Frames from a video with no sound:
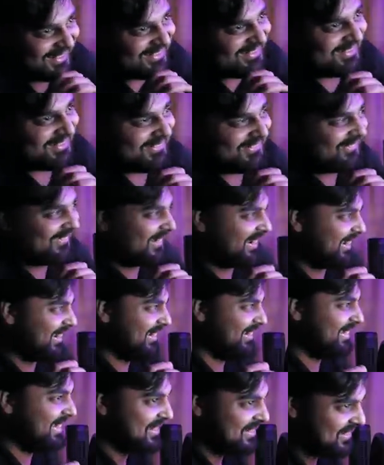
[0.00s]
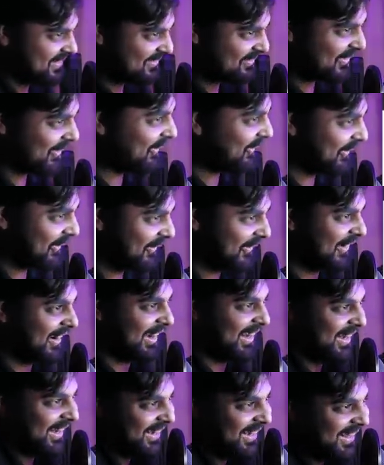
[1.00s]
to the fucking testimonial,
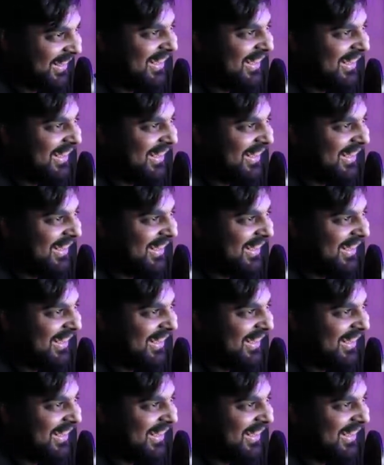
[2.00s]
right?